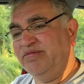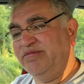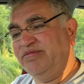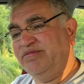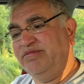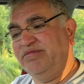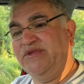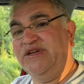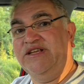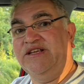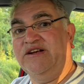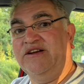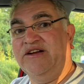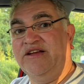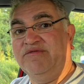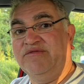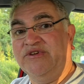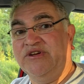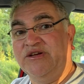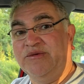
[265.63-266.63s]
manila
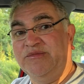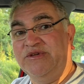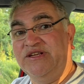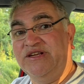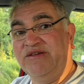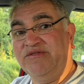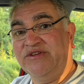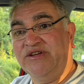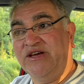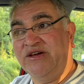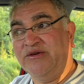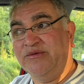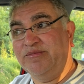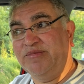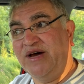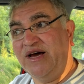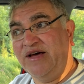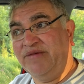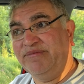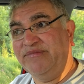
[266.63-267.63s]
envelope. You never know,
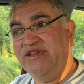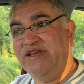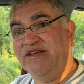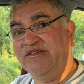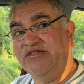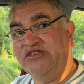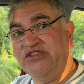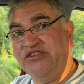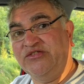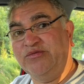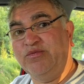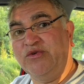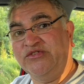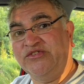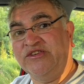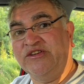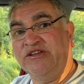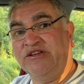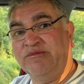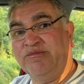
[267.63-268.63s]
but it just
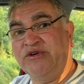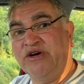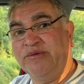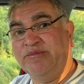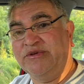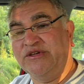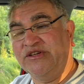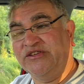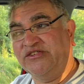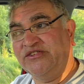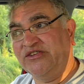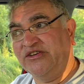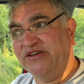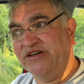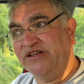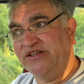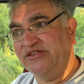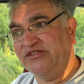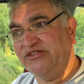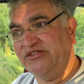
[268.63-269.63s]
wasn't an appropriate
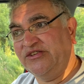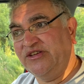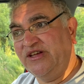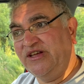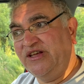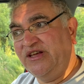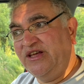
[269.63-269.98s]
size.